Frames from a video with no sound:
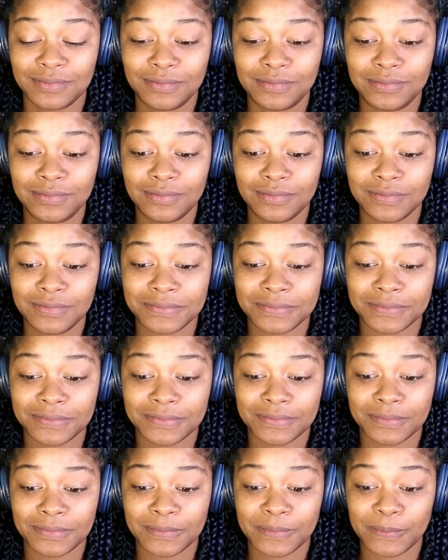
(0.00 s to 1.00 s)

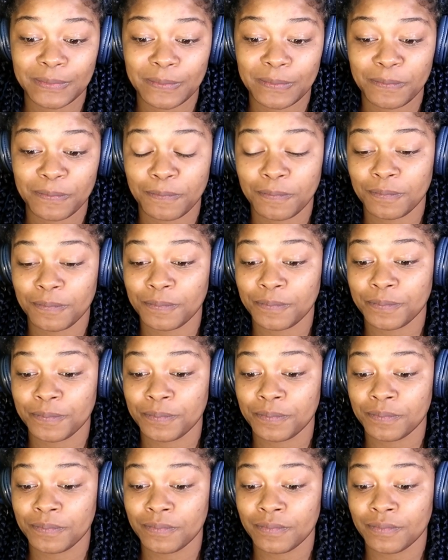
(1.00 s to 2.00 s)

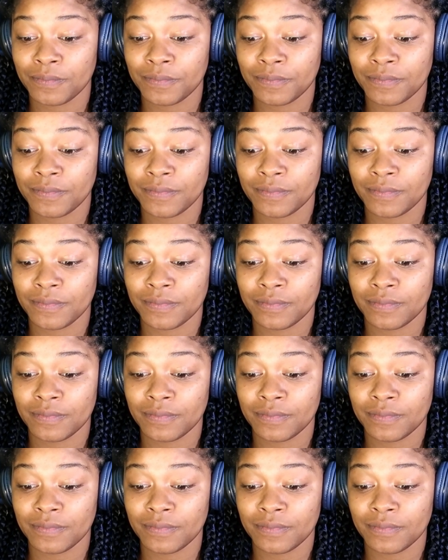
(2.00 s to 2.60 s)
(not speaking)